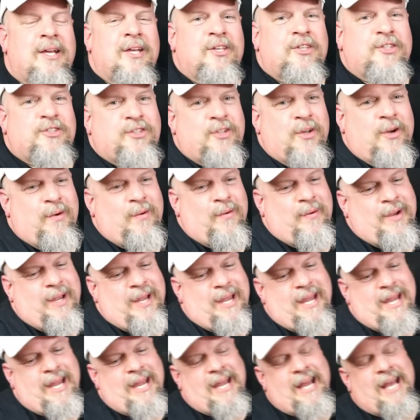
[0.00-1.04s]
So,
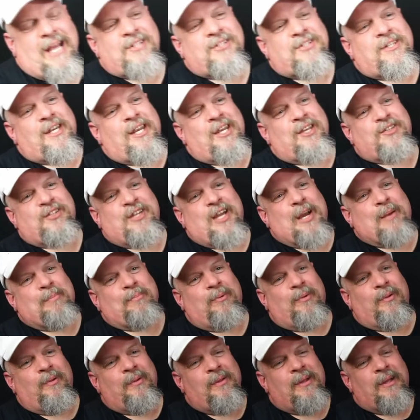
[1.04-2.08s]
as an
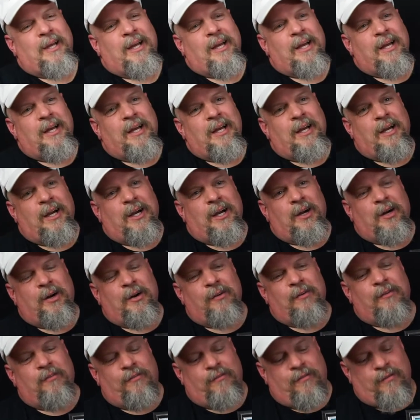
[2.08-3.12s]
example
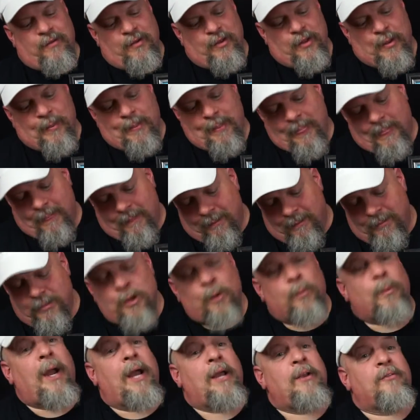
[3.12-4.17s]
of
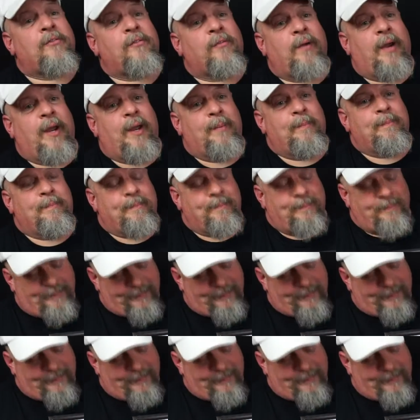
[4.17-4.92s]
the right frame,